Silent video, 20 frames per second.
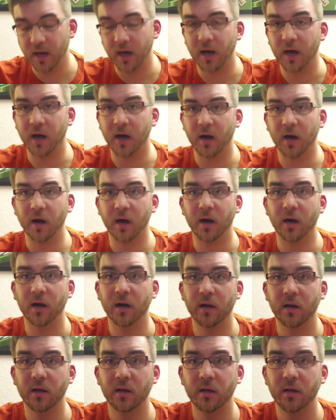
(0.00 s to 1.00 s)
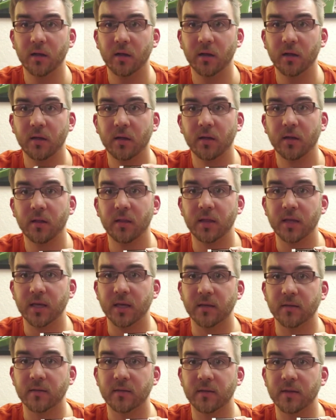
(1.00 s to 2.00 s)
are
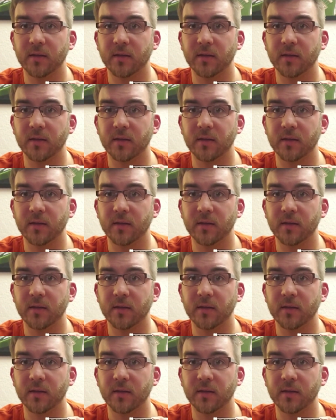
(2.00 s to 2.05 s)
these.